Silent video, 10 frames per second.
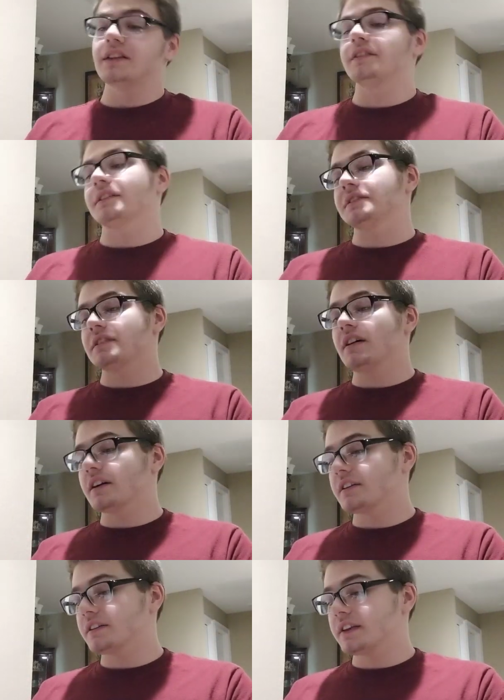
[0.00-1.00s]
It's going to
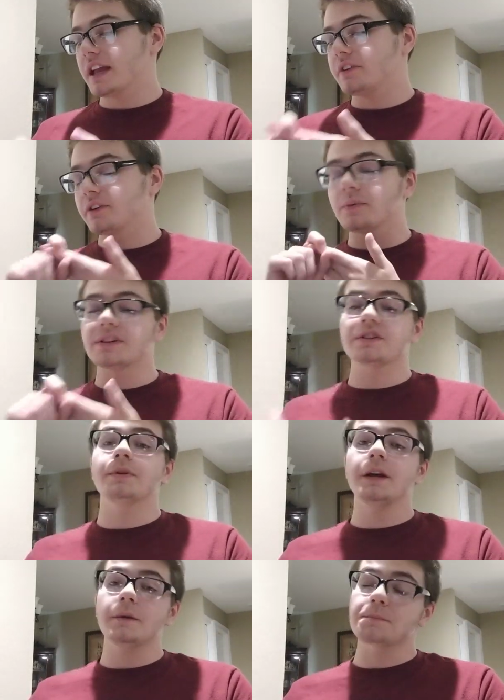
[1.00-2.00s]
suck, and you're going to wish
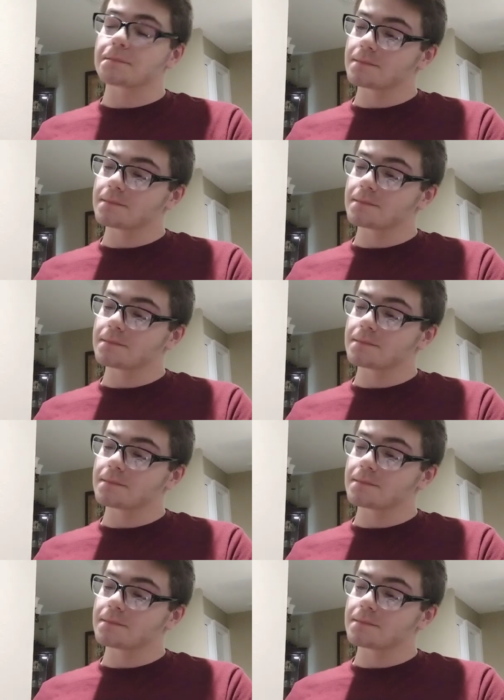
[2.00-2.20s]
you were dead.